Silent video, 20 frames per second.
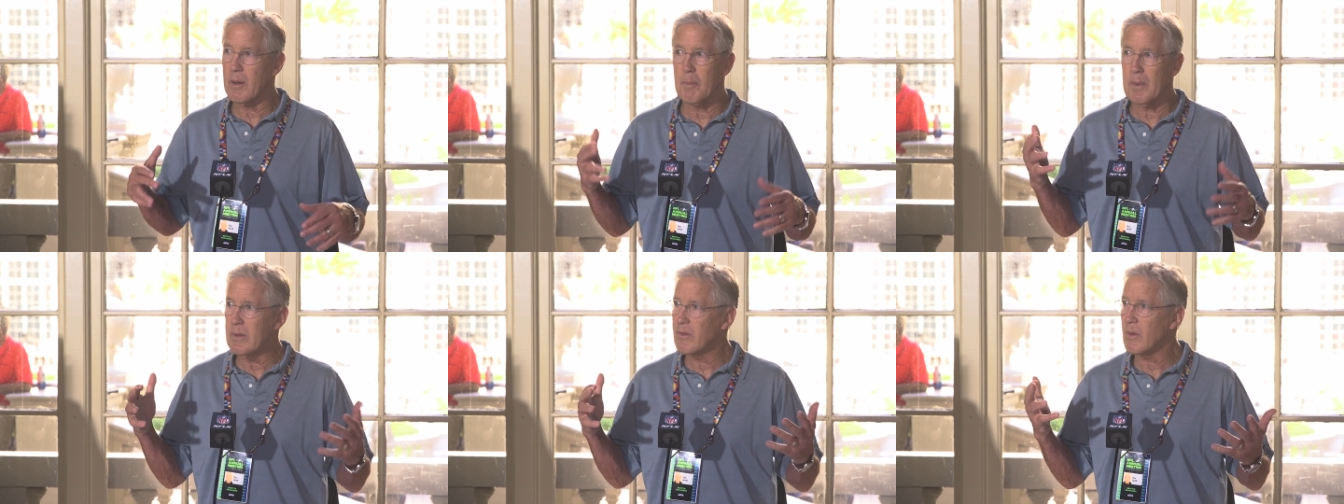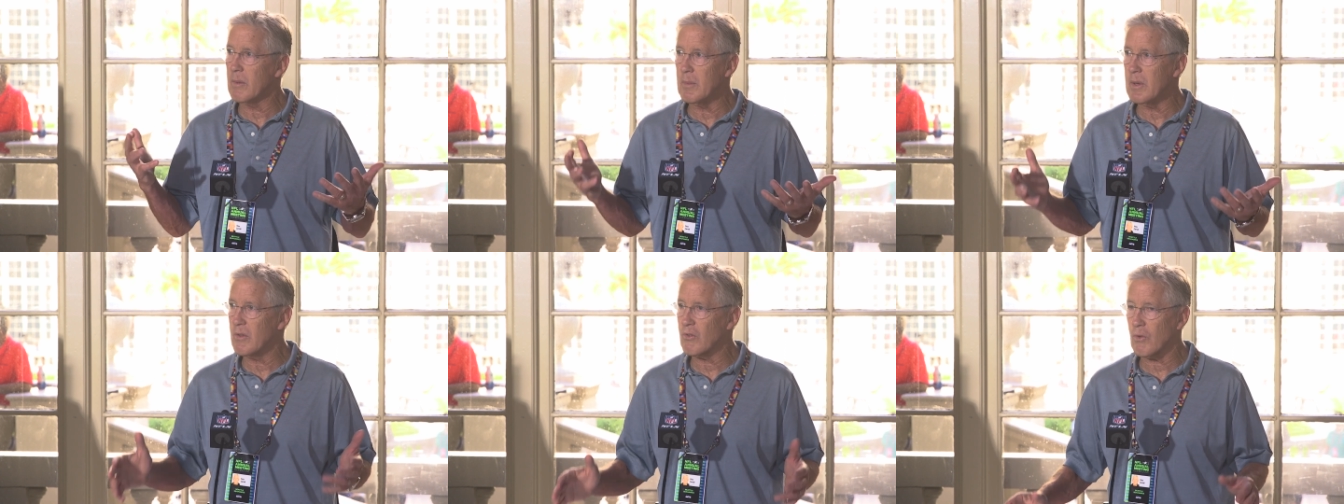I mean,
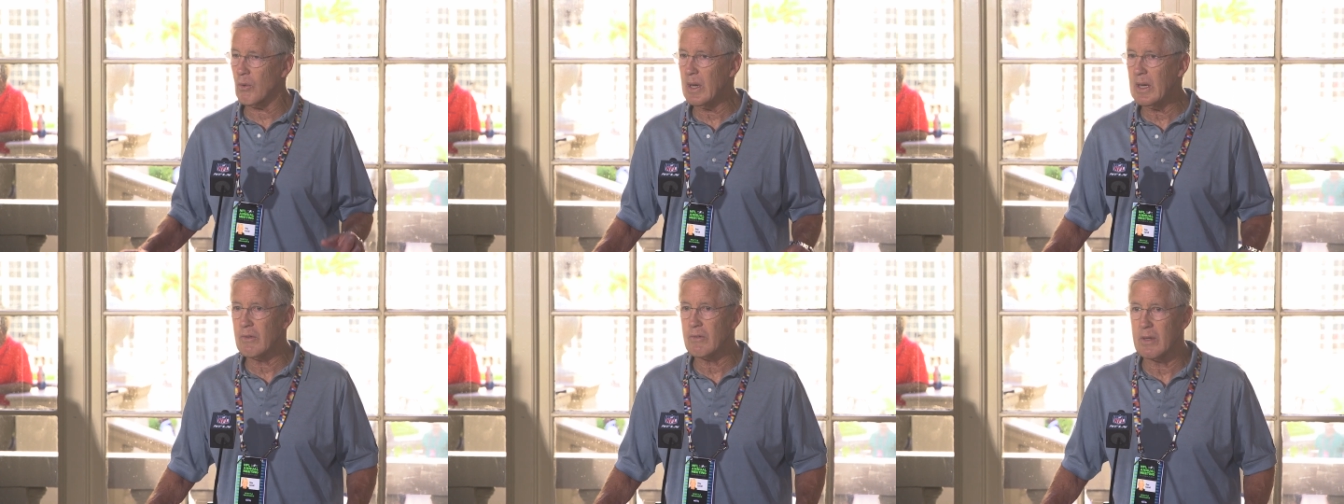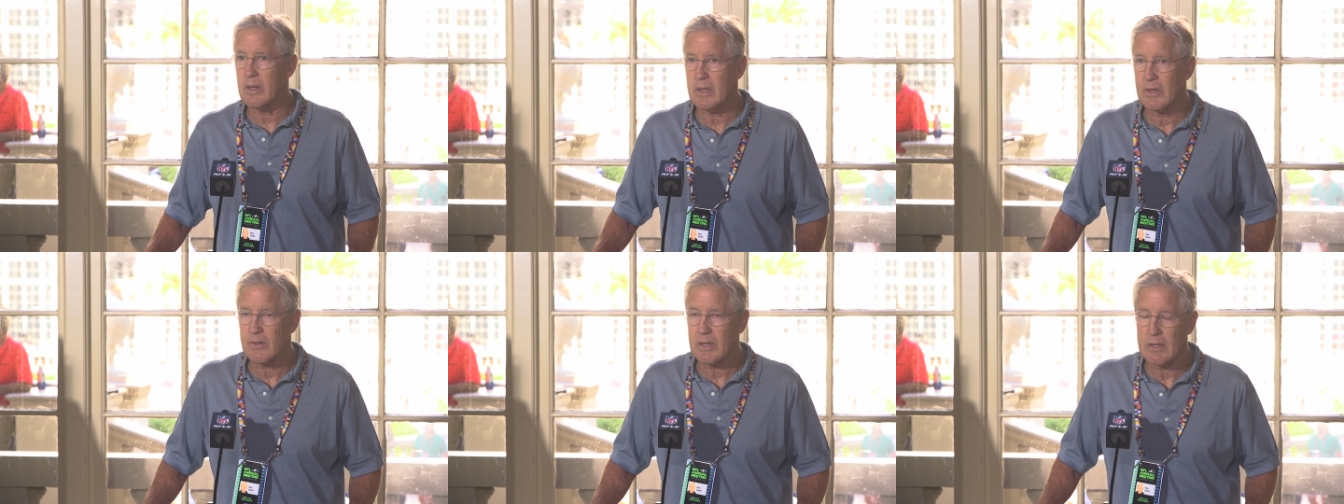it's, I mean, it's
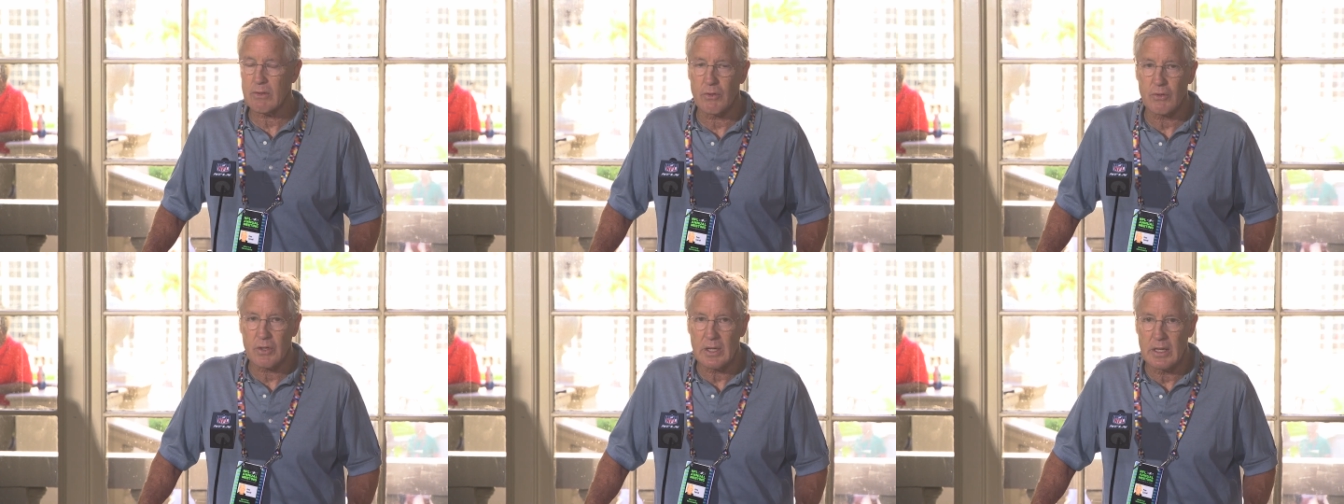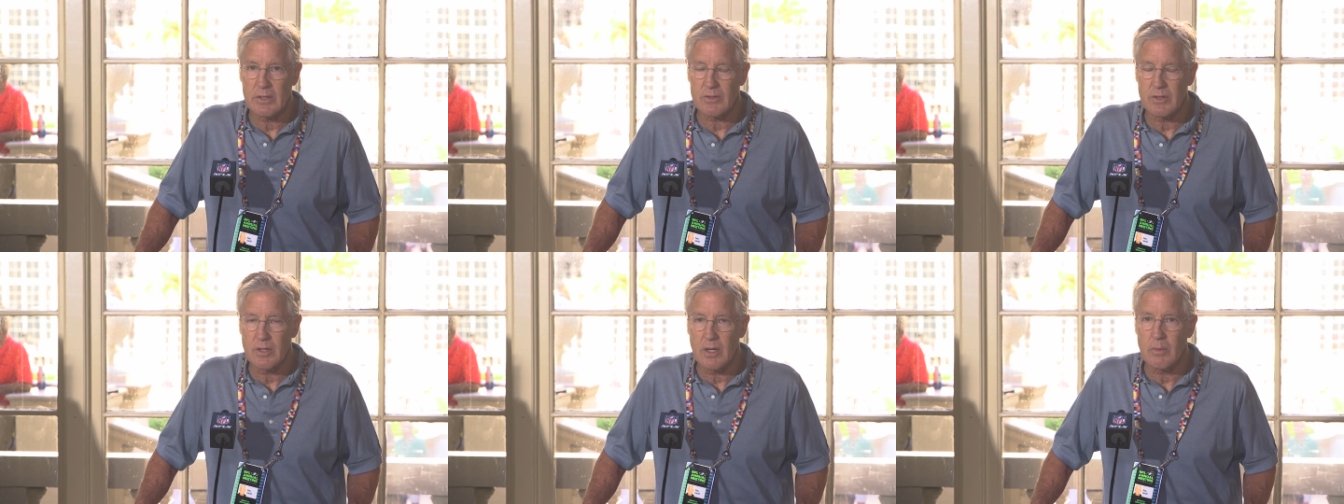crazy that he's got those
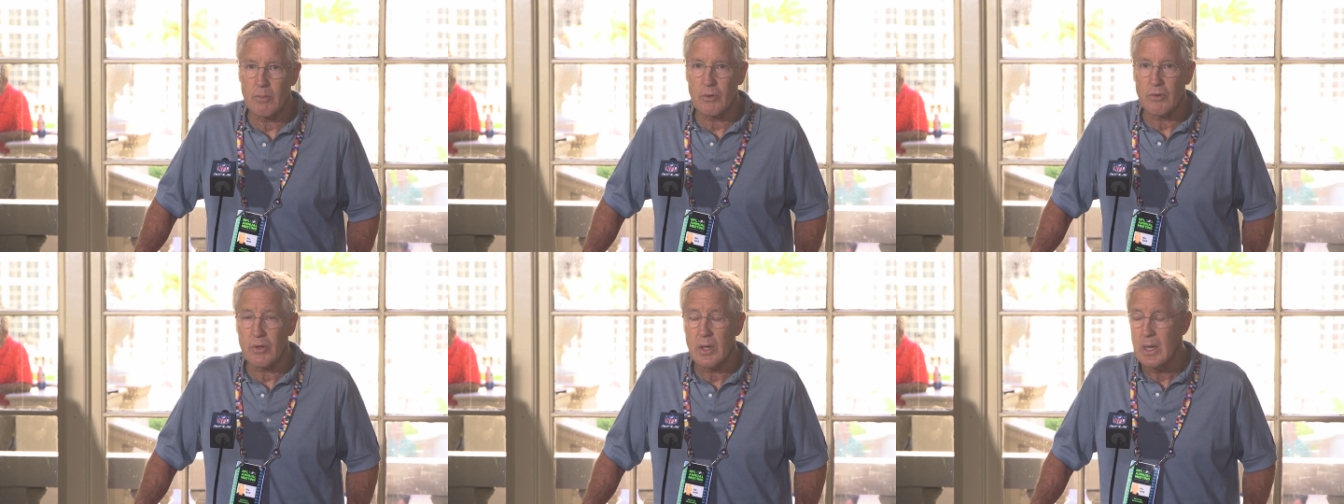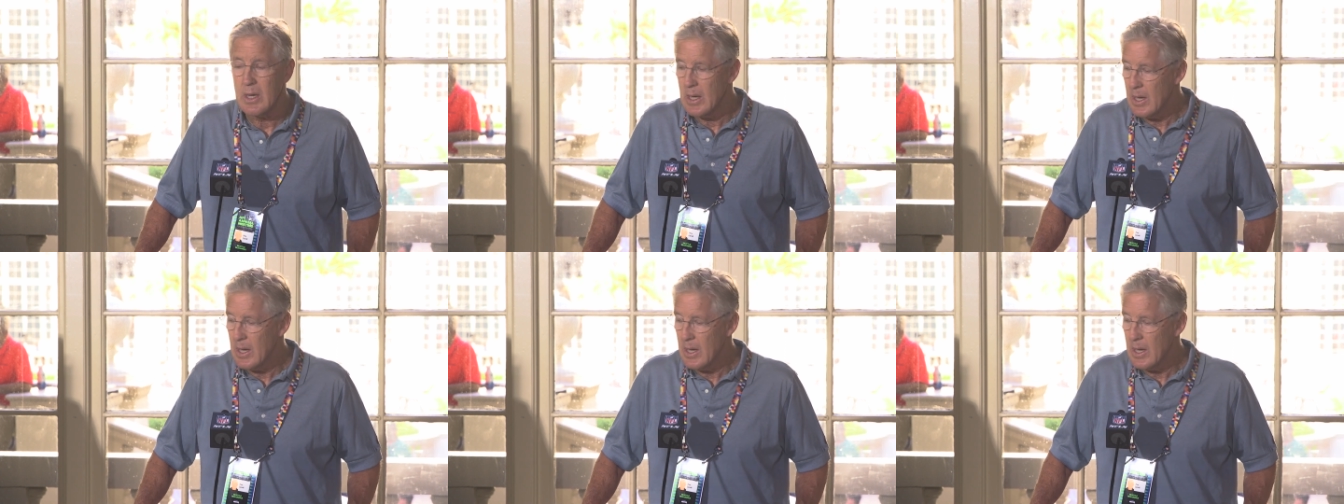kinds of numbers,